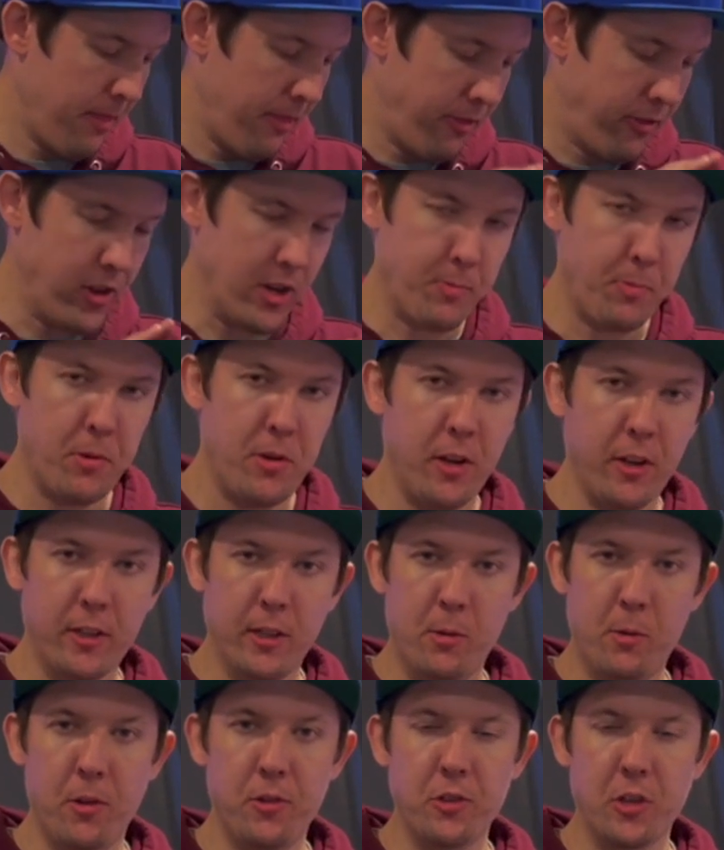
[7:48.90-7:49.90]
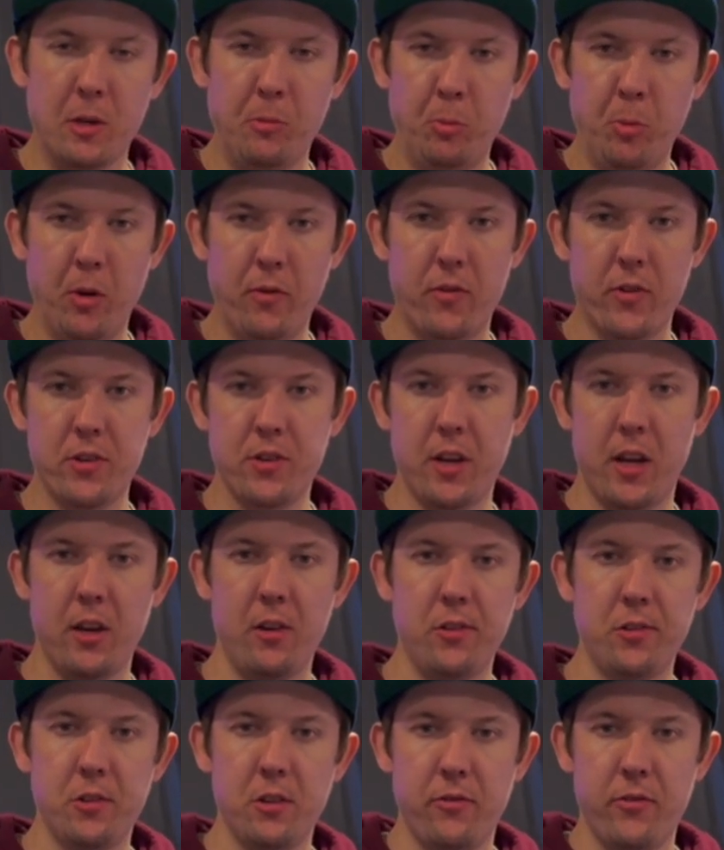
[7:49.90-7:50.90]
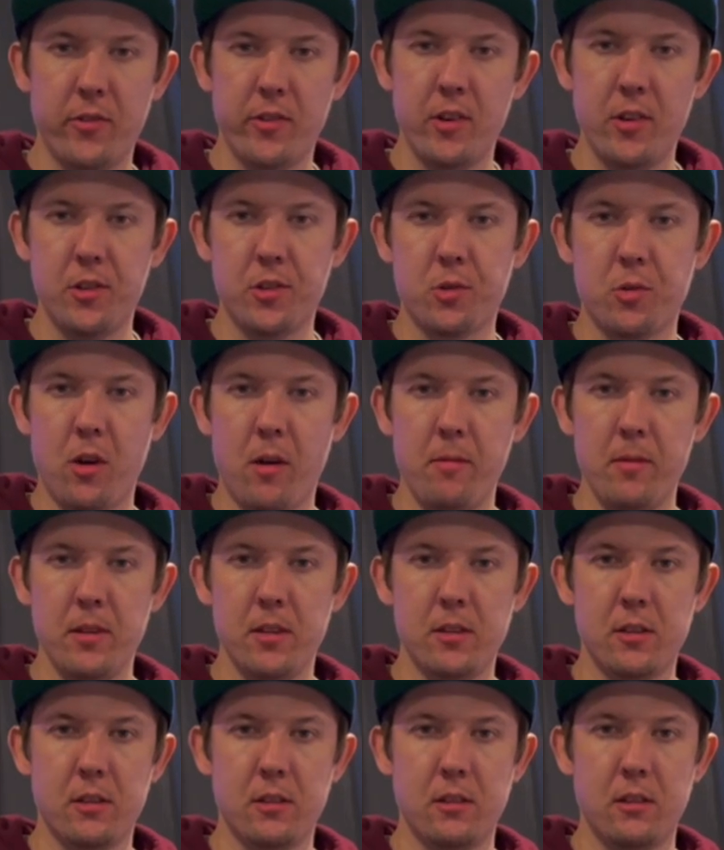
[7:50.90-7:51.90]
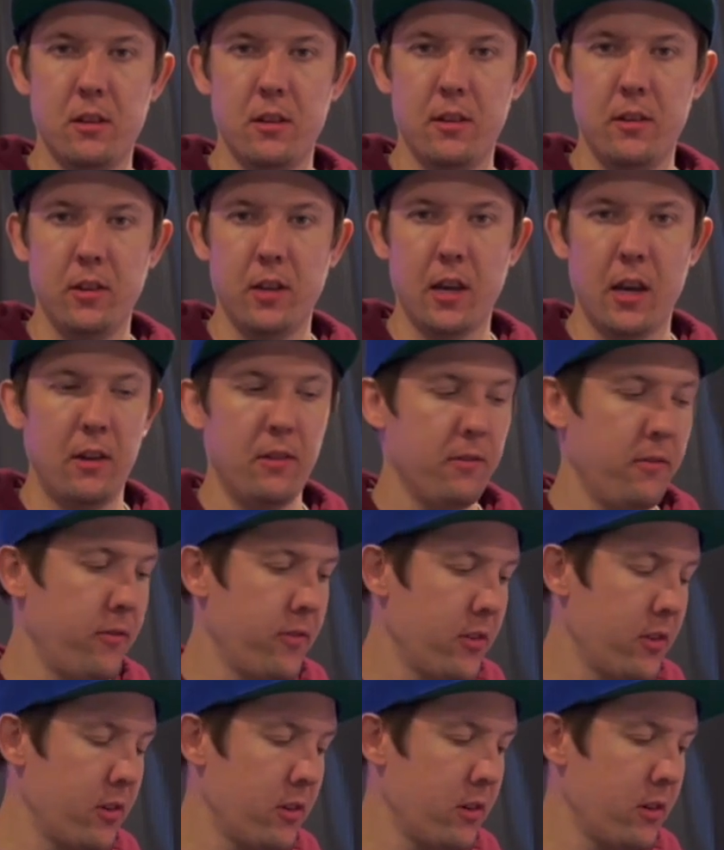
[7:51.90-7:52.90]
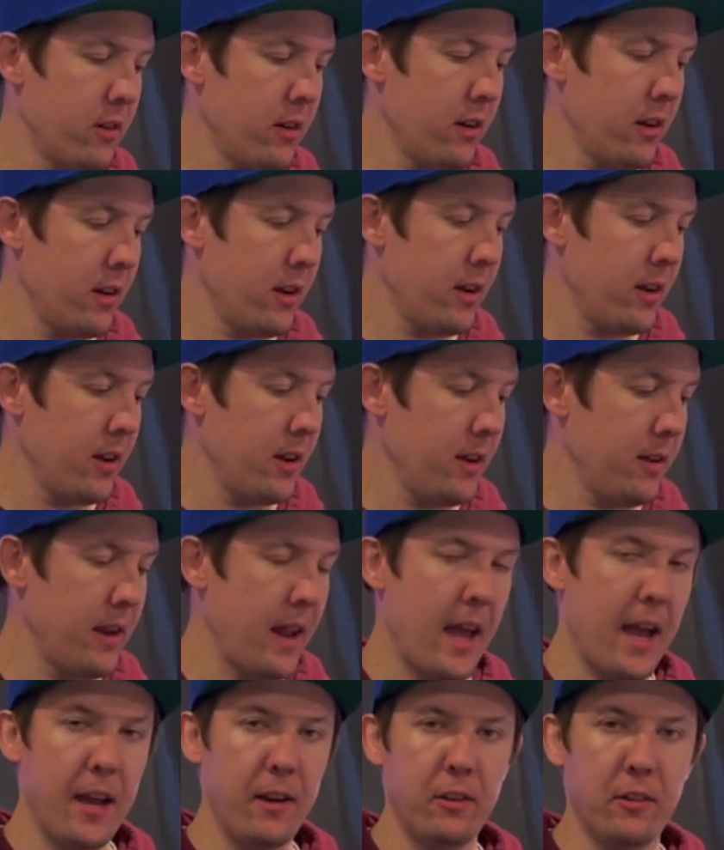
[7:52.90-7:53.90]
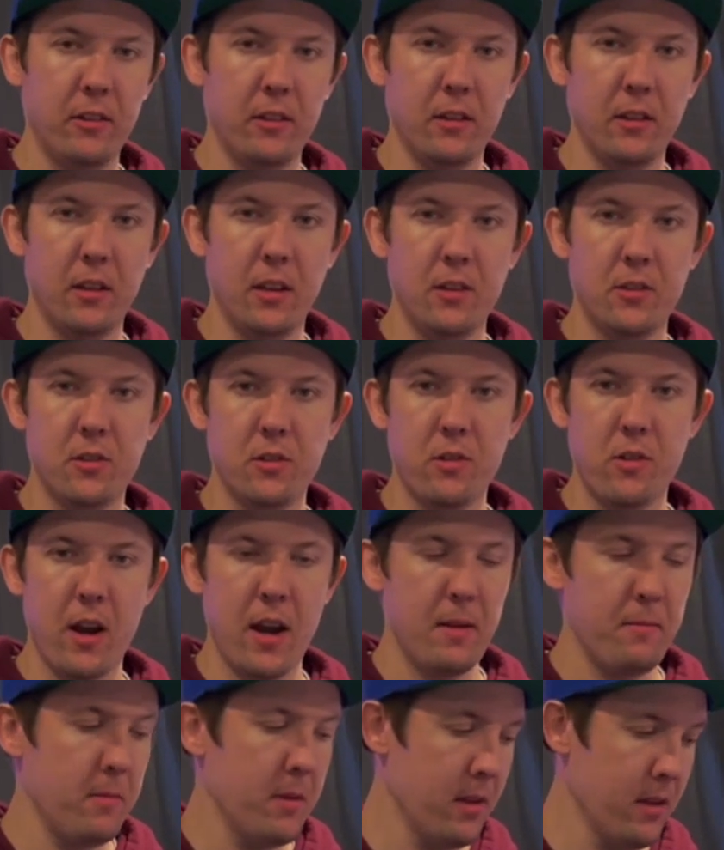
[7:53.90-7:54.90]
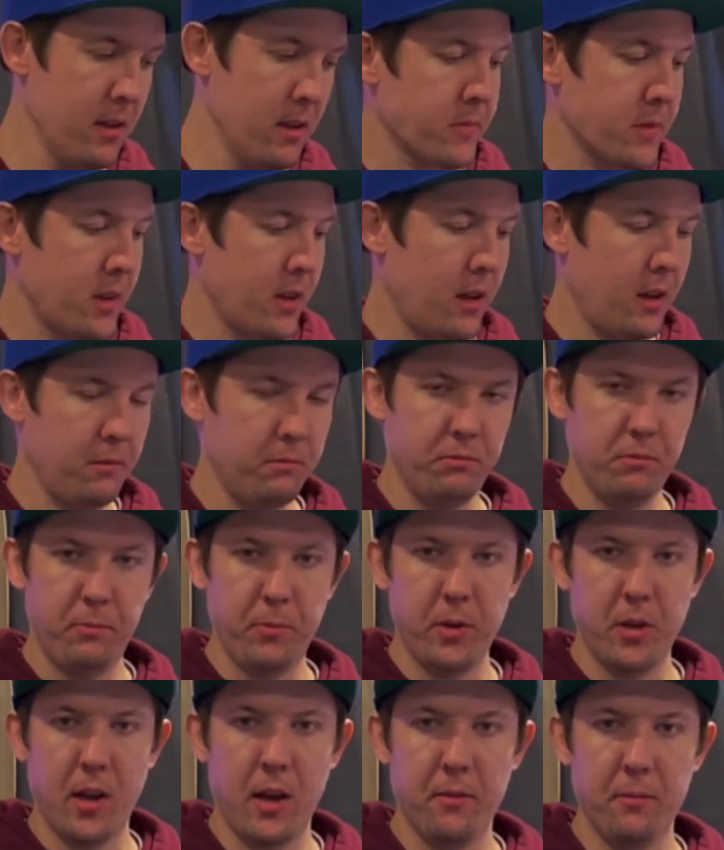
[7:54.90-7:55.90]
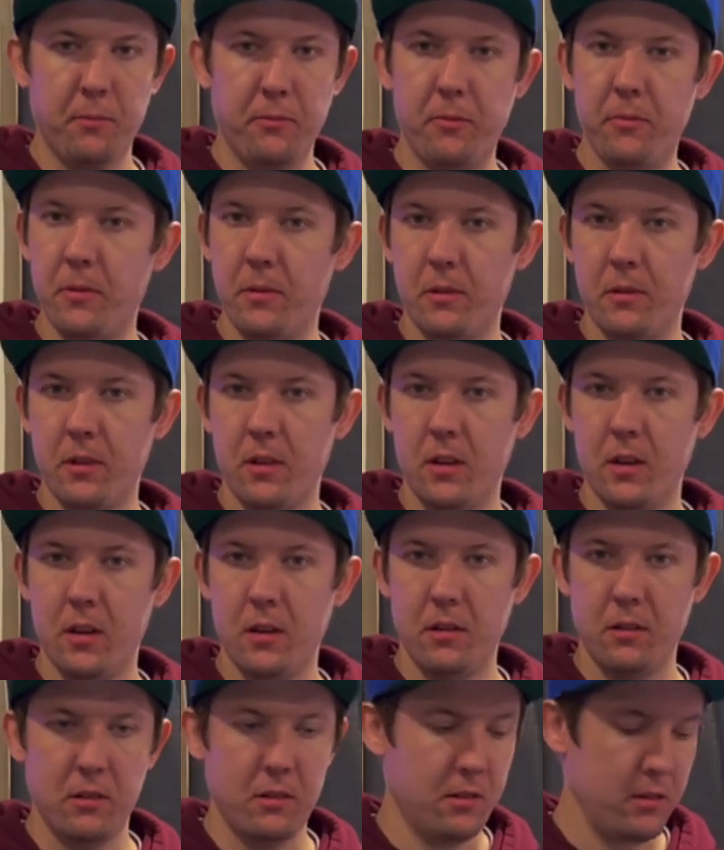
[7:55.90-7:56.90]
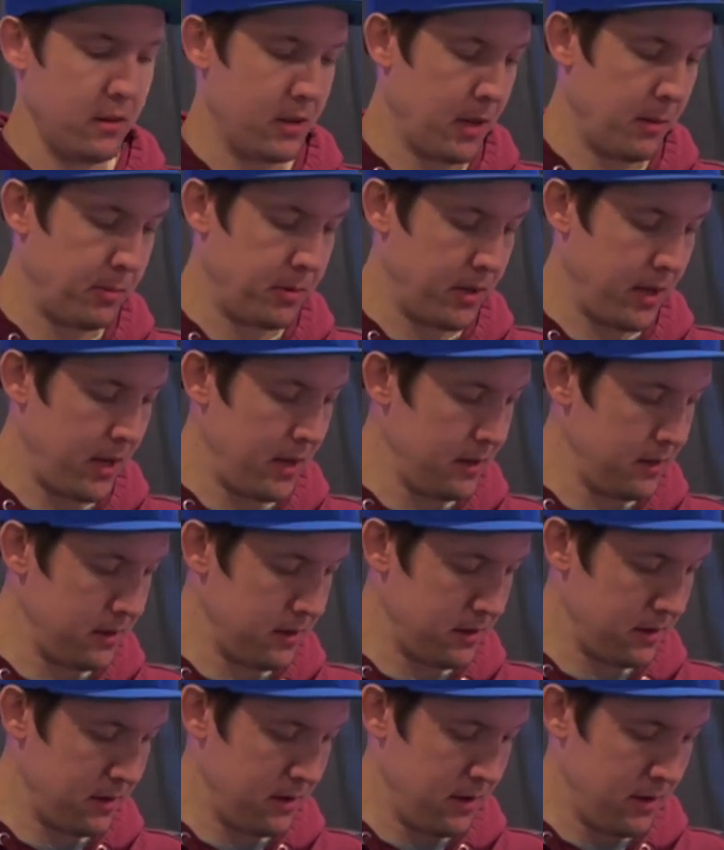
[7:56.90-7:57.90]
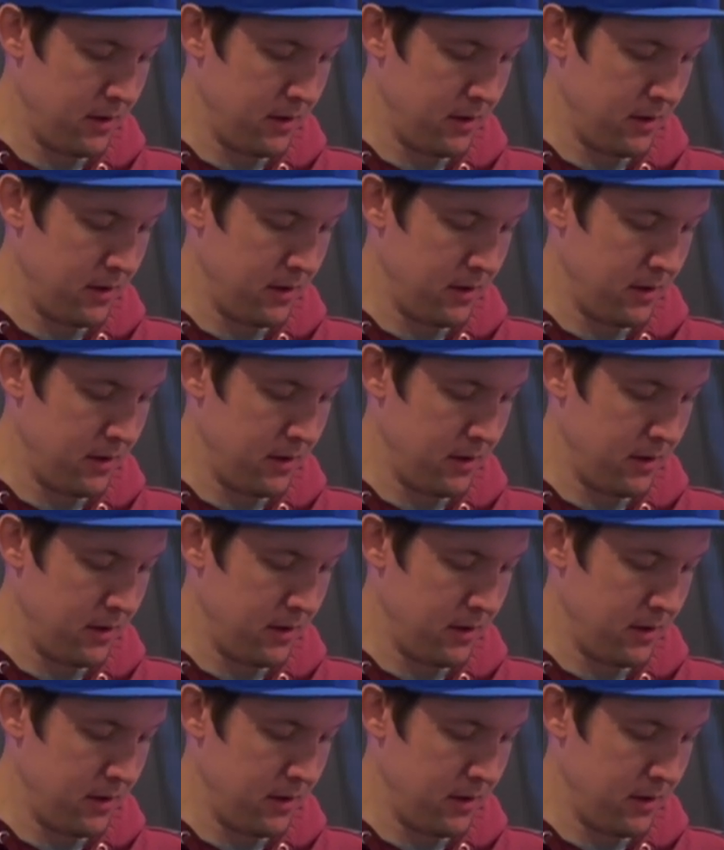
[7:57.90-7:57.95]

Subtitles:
This particular one's going to be for sale, so if you're in Squamish, just look out for an ad on Instagram. I'll put it up it's a couple days.